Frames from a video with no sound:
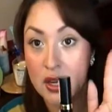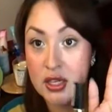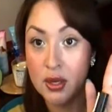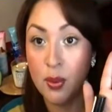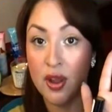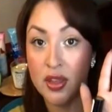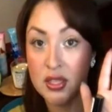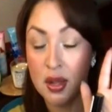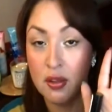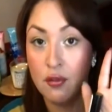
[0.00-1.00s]
I did wear
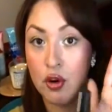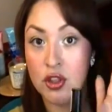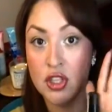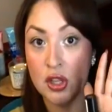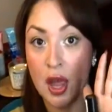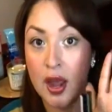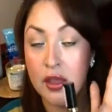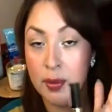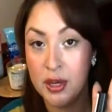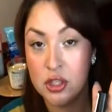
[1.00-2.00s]
this on the 4th of July
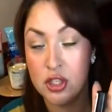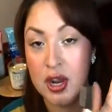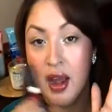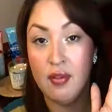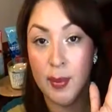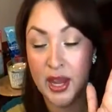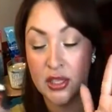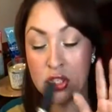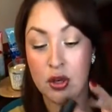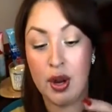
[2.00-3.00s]
on the pictures that I have on my
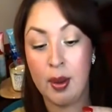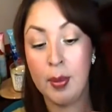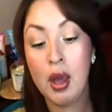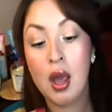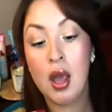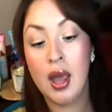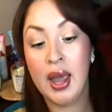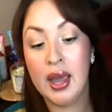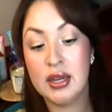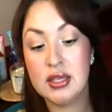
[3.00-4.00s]
Instagram
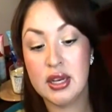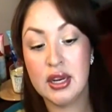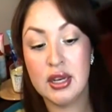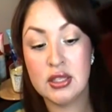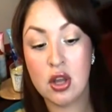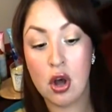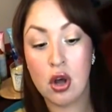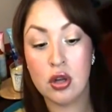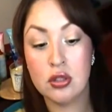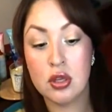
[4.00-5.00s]
and it is
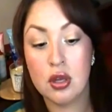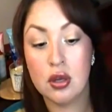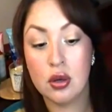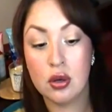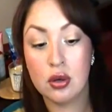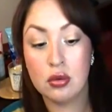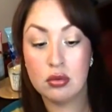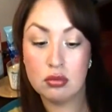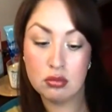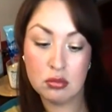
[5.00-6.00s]
called,
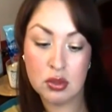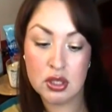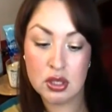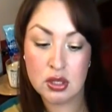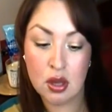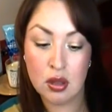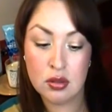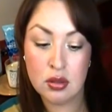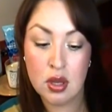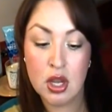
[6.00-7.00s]
what is this
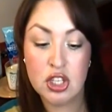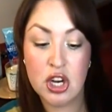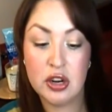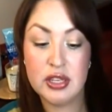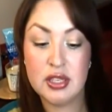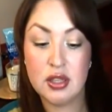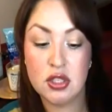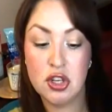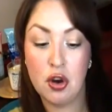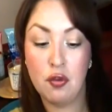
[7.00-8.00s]
called? Cherries in the
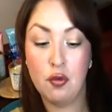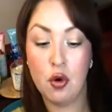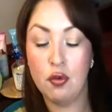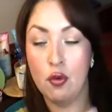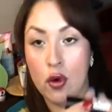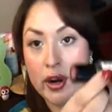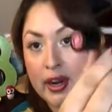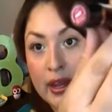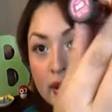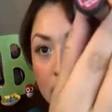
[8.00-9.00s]
Snow 440.